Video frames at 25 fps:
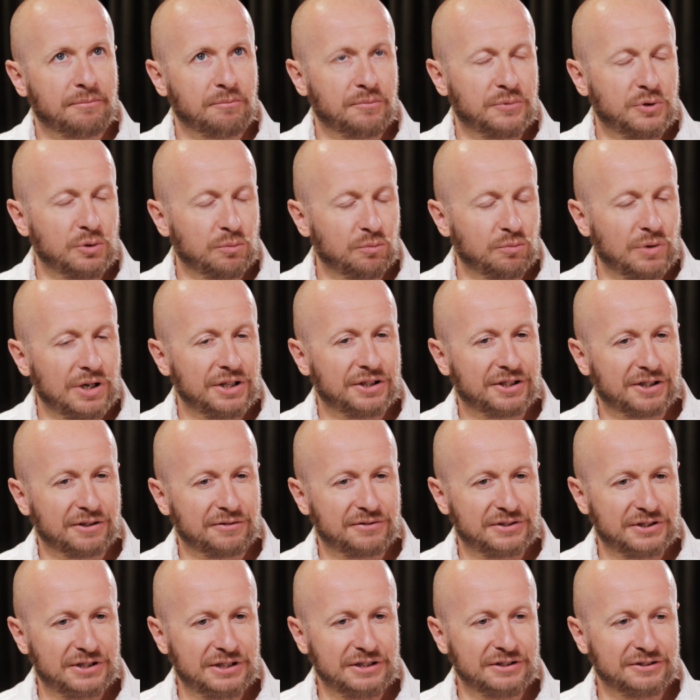You might have
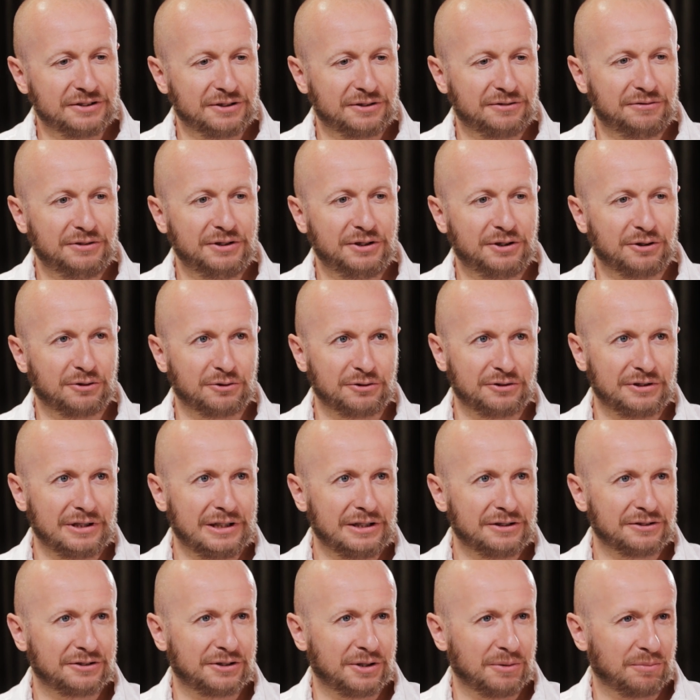seen this video on
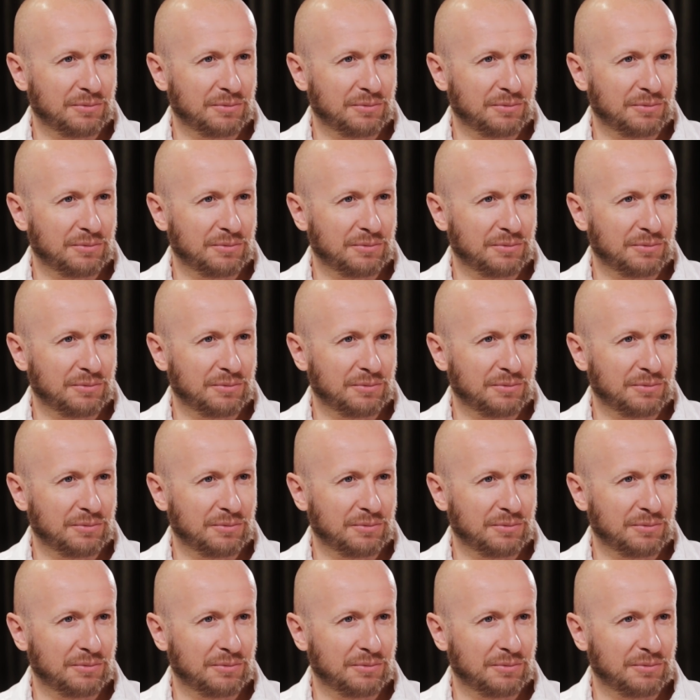Zelensky